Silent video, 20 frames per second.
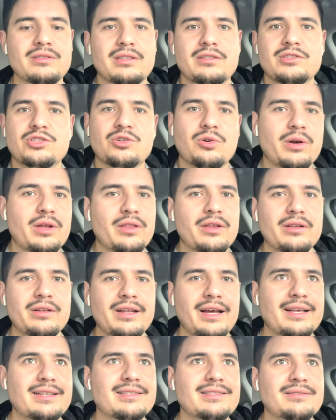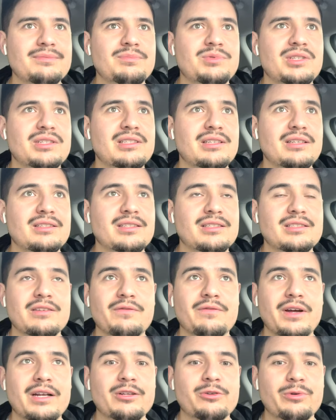Enjoy the nice sixty,
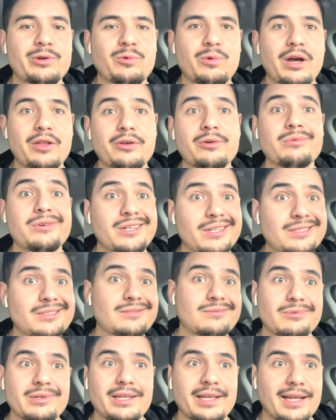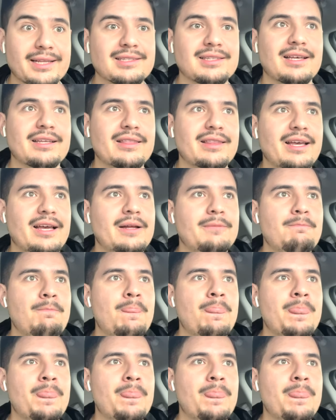sixty-five degree weather when it's when it gets like that,